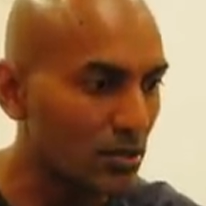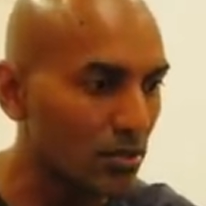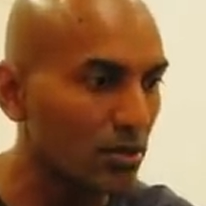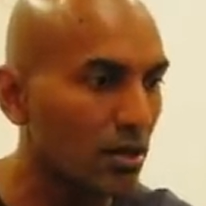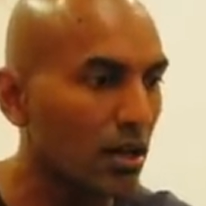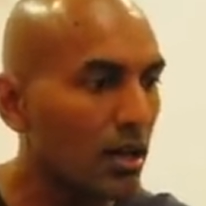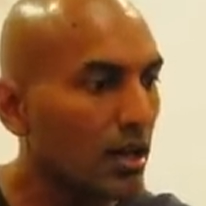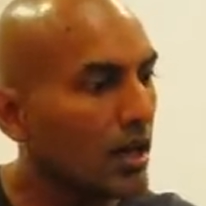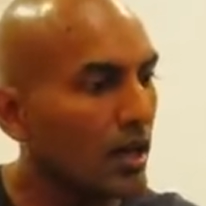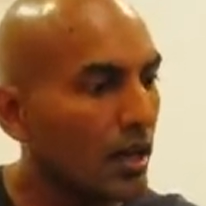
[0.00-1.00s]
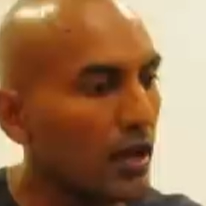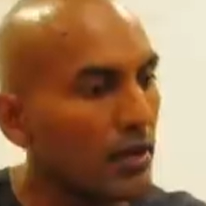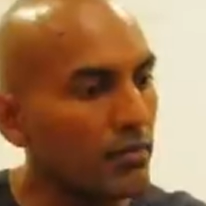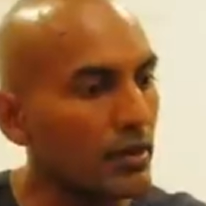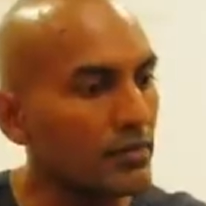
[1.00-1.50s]
So
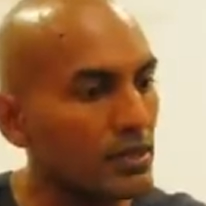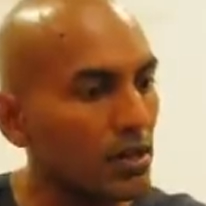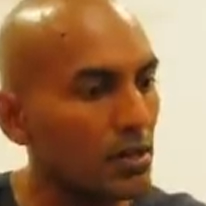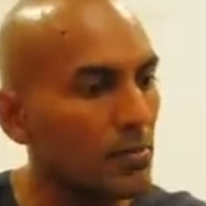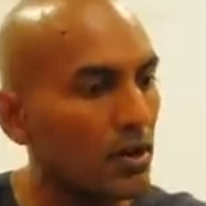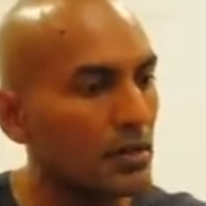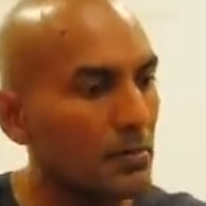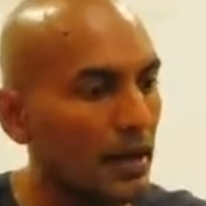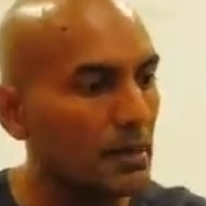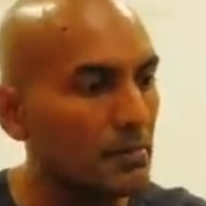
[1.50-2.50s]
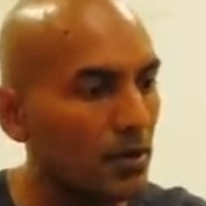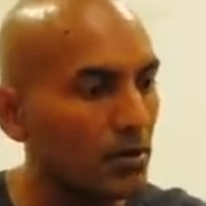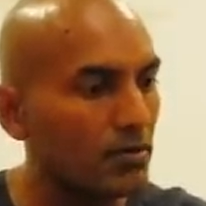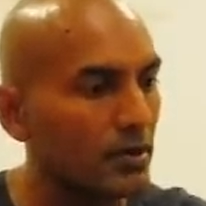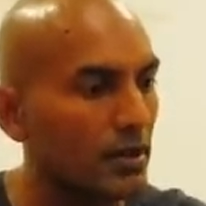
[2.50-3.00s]
when we talk about the mind
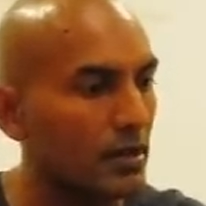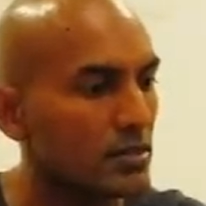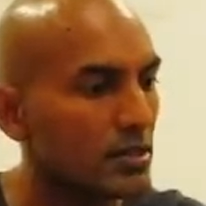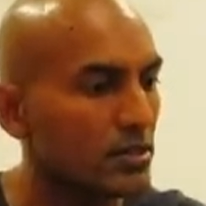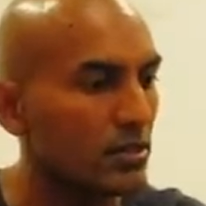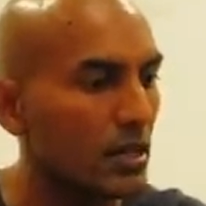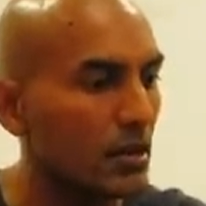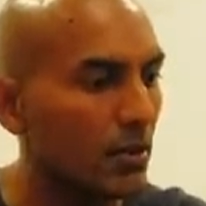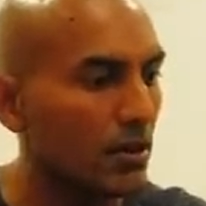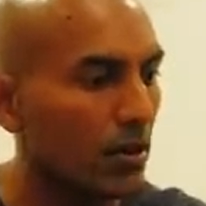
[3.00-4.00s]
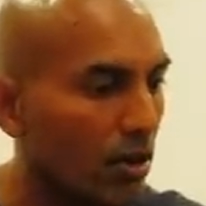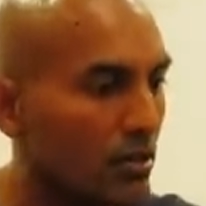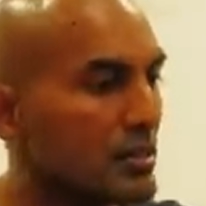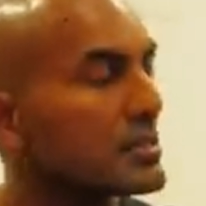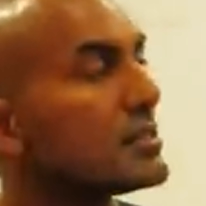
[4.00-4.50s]
power, we are actually talking about
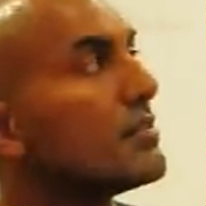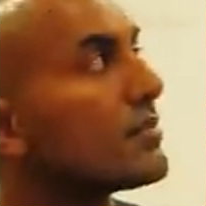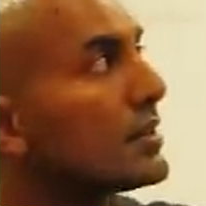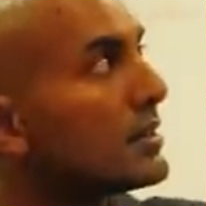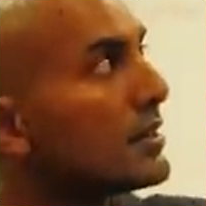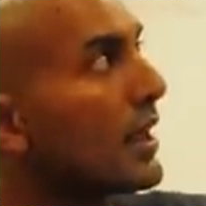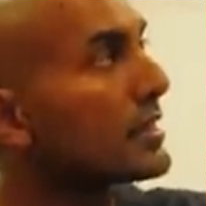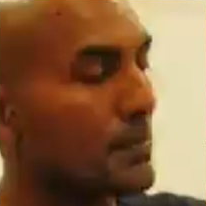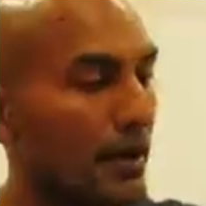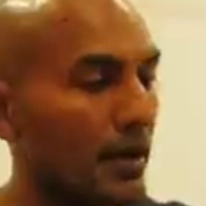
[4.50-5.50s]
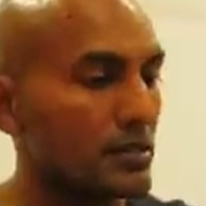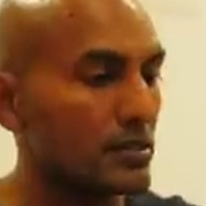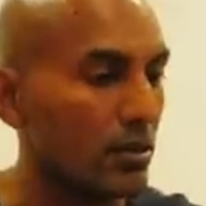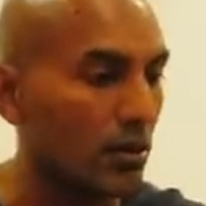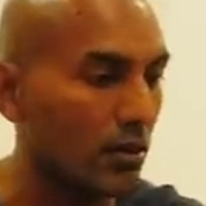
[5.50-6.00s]
all these different aspects
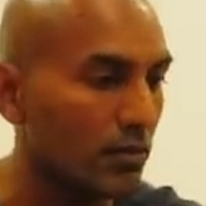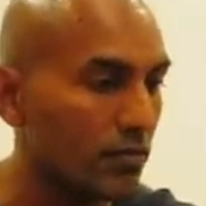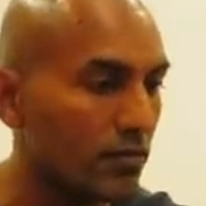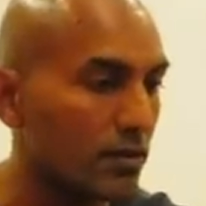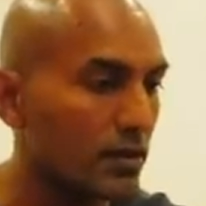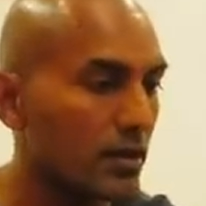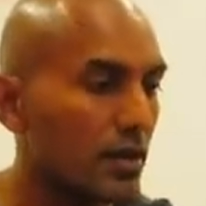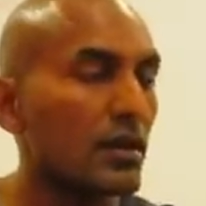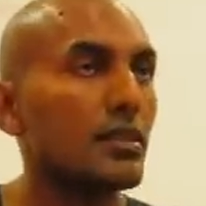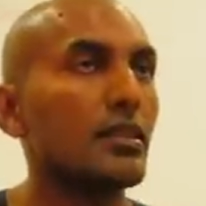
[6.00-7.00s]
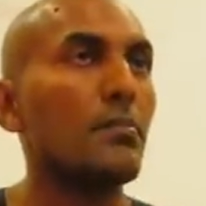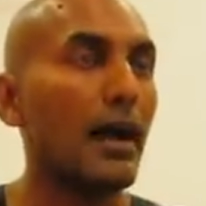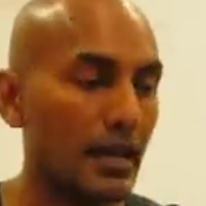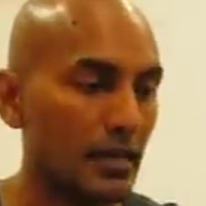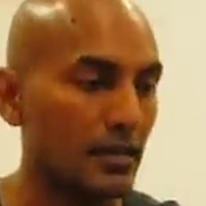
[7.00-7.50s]
of the
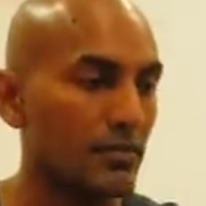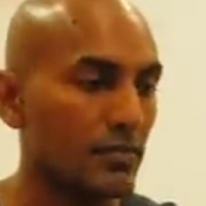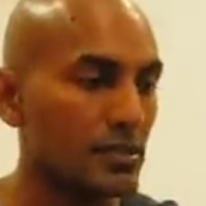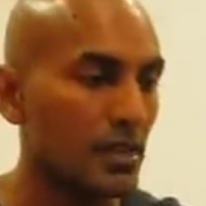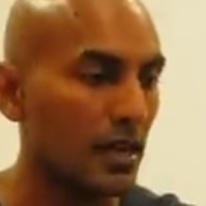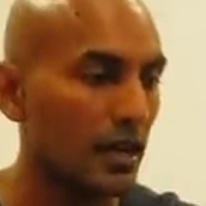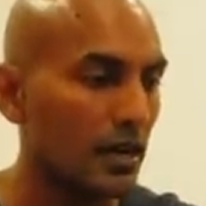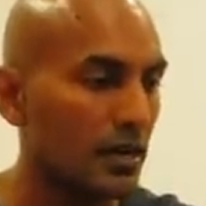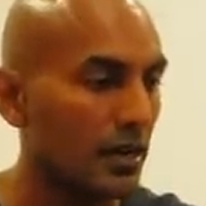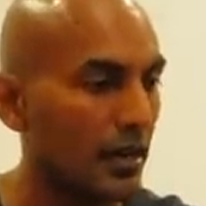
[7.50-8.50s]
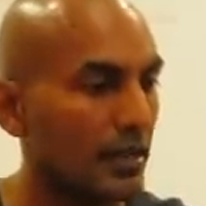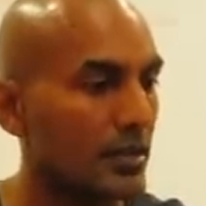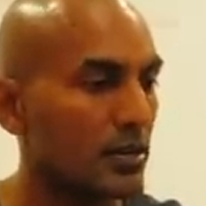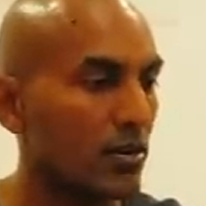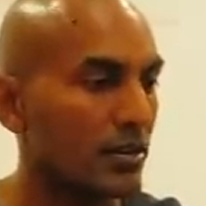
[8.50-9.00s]
mind, which are like
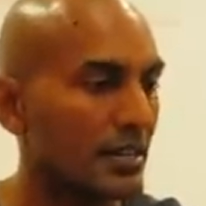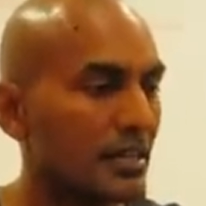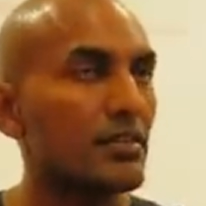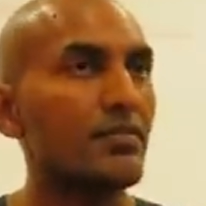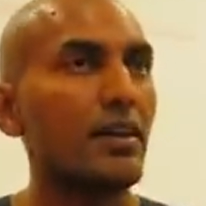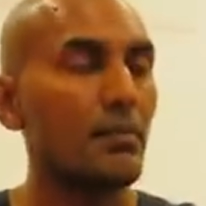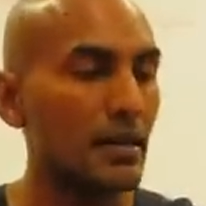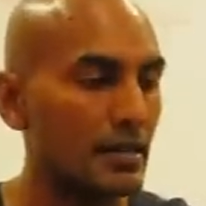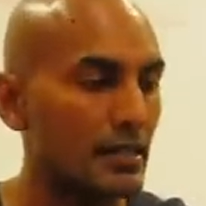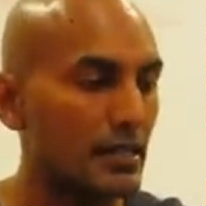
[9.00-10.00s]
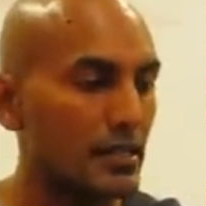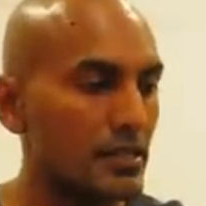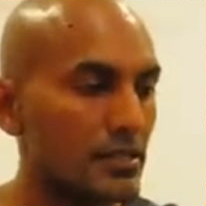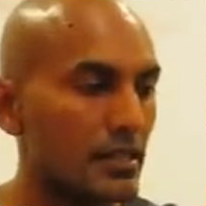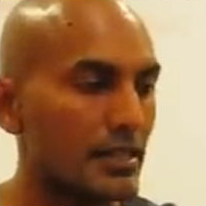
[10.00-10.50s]
cognitive
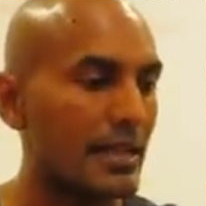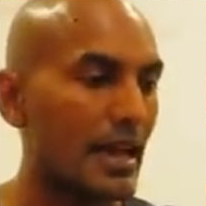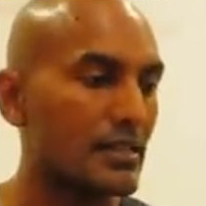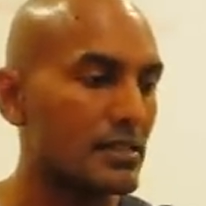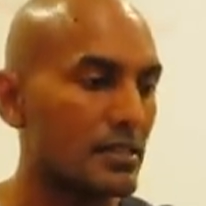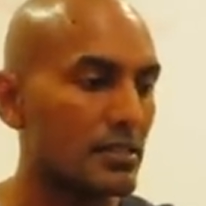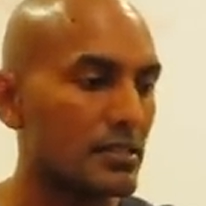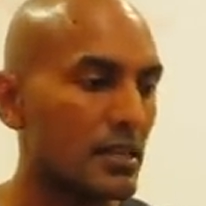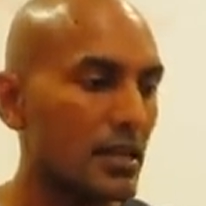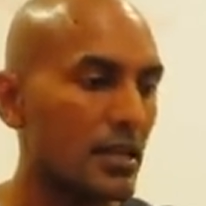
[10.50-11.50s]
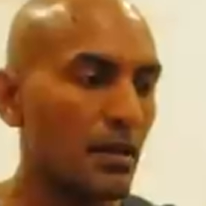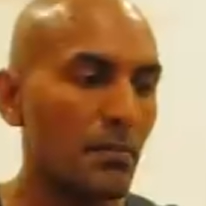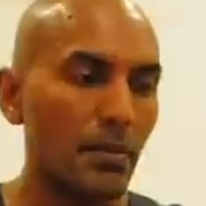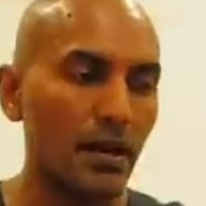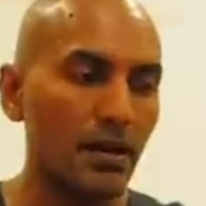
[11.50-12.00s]
abilities, intelligence,
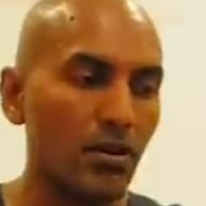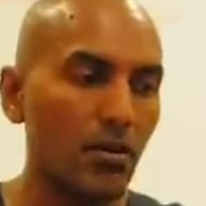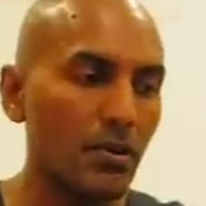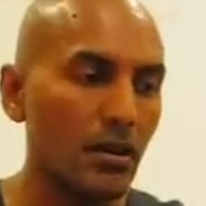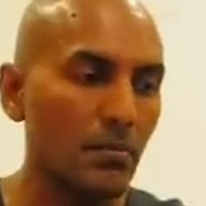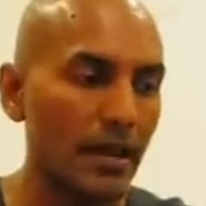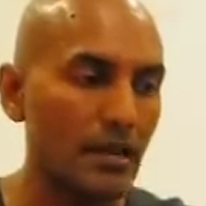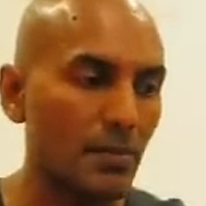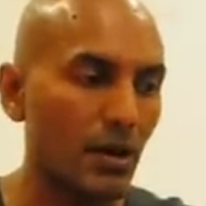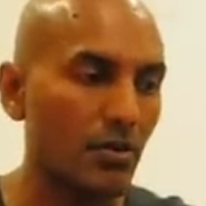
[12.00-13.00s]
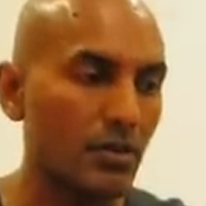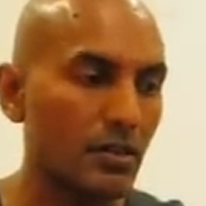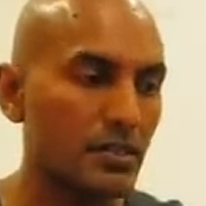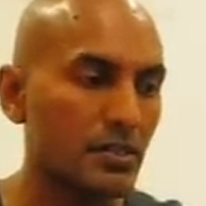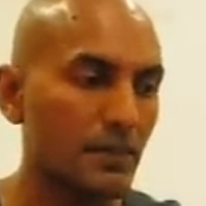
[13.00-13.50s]
paranormal mind
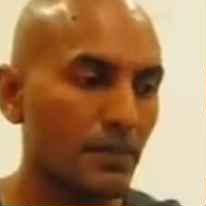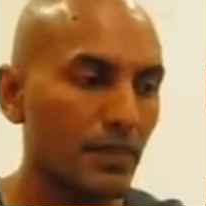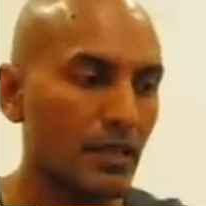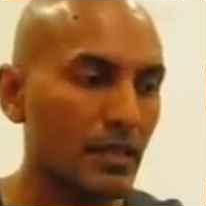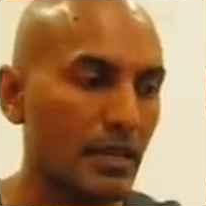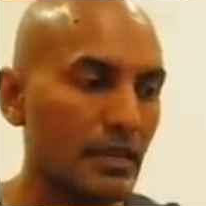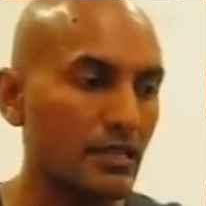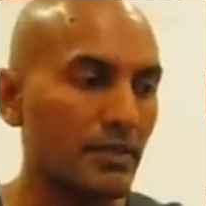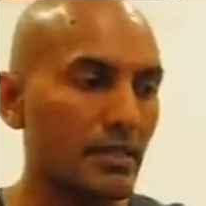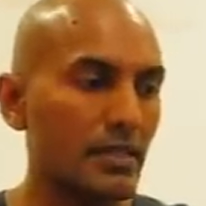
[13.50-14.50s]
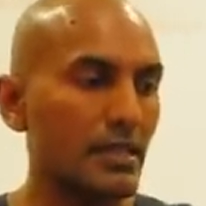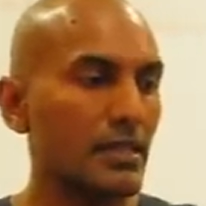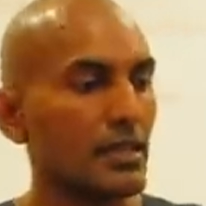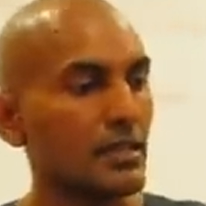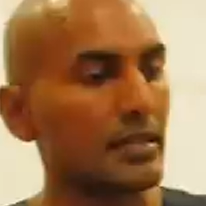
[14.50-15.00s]
powers,
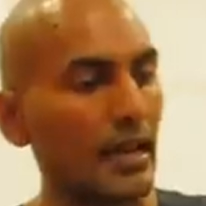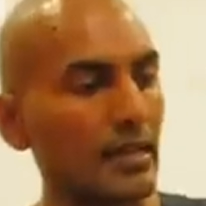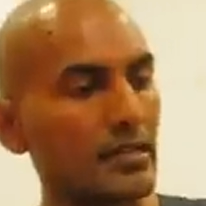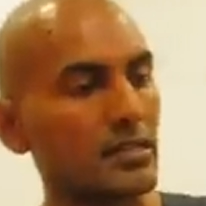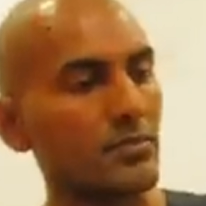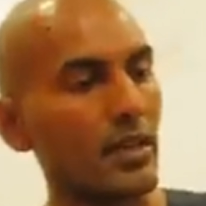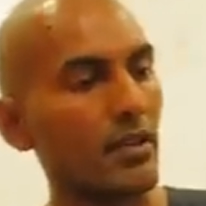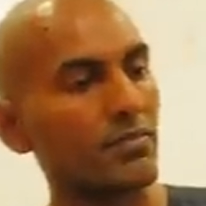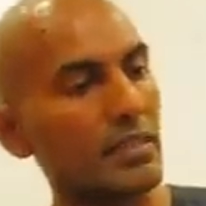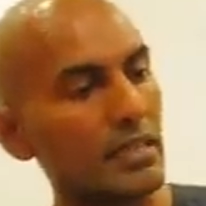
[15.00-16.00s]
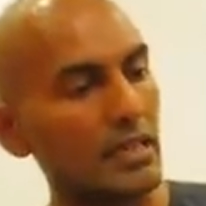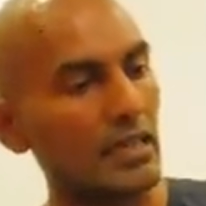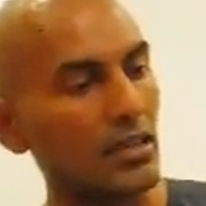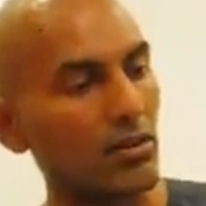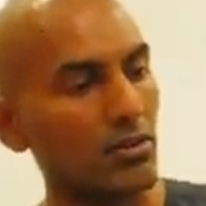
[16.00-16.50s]
creativity, talents, way of
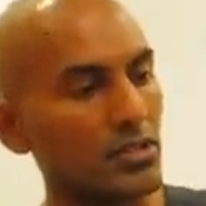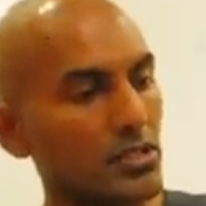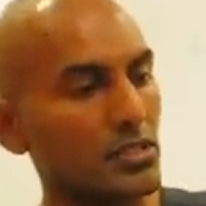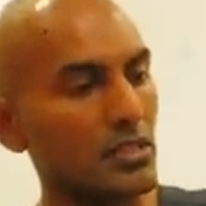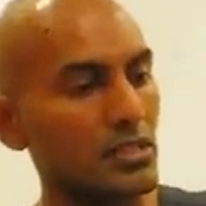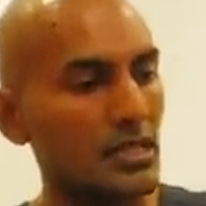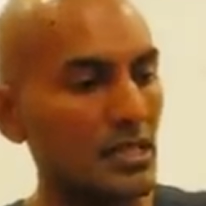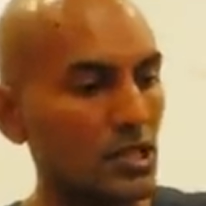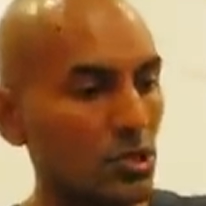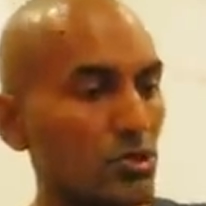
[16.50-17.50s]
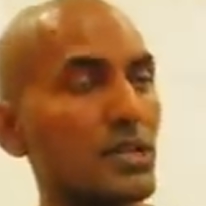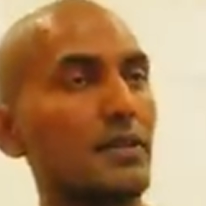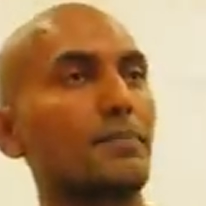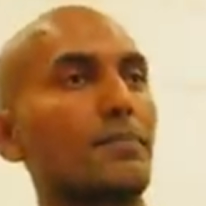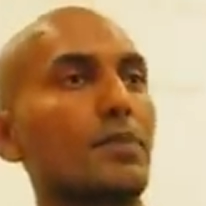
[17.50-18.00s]
thinking, consciousness,
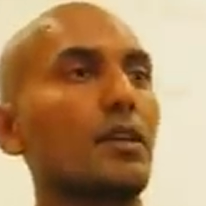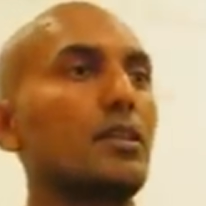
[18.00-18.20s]
intuition.